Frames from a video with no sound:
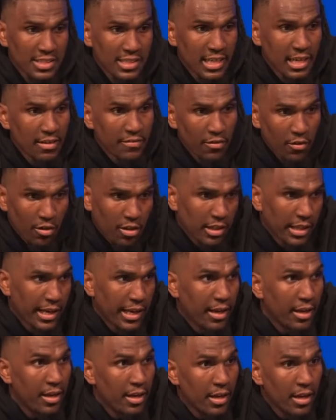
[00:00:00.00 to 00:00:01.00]
Steph or
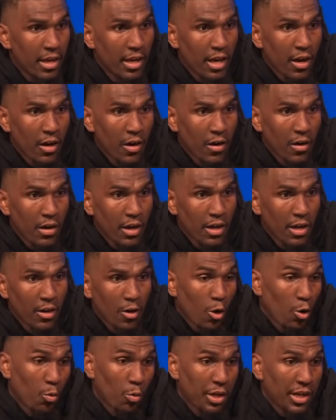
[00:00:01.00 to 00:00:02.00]
Clay
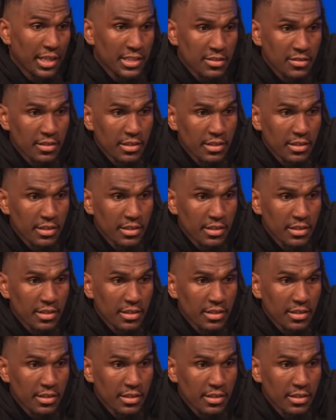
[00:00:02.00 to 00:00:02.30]
or Wiggs.